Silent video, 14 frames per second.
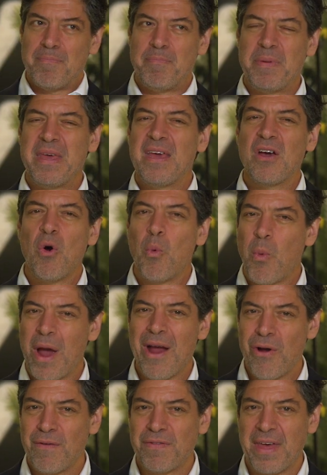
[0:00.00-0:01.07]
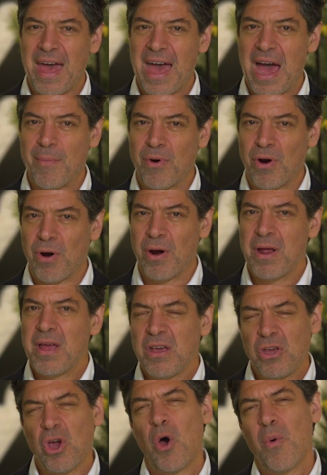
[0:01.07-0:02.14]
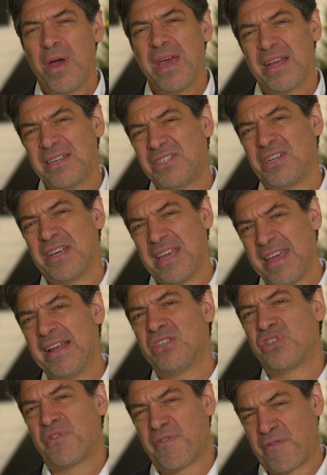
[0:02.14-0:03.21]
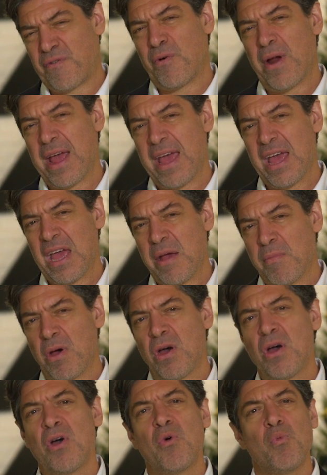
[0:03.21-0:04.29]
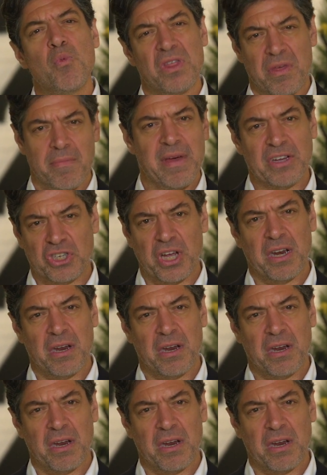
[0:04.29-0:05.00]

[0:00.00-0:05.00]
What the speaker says: Being aware of the hammer, going into each frame with a mission.